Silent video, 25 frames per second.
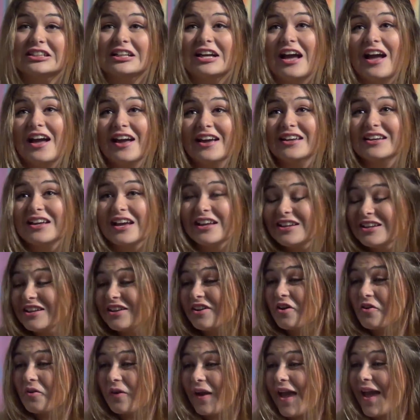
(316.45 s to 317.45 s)
I
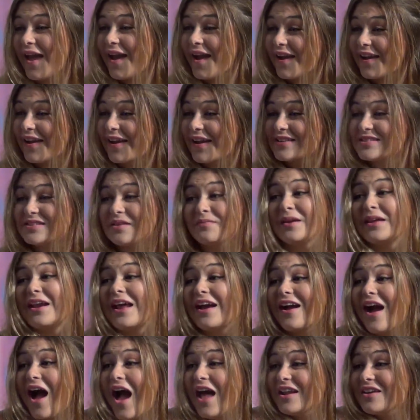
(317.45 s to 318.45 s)
did okay, I guess. I mean,
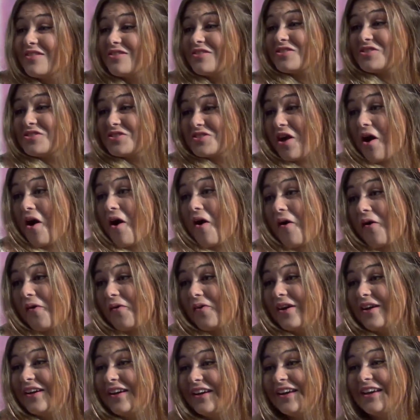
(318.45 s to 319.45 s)
I got in the
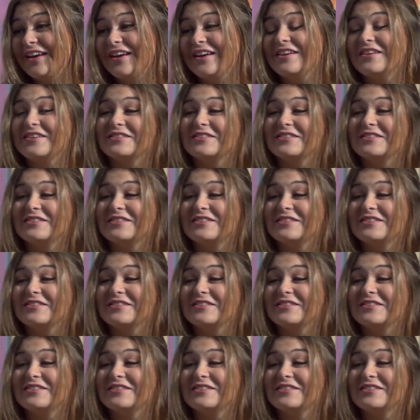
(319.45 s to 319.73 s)
show. Right.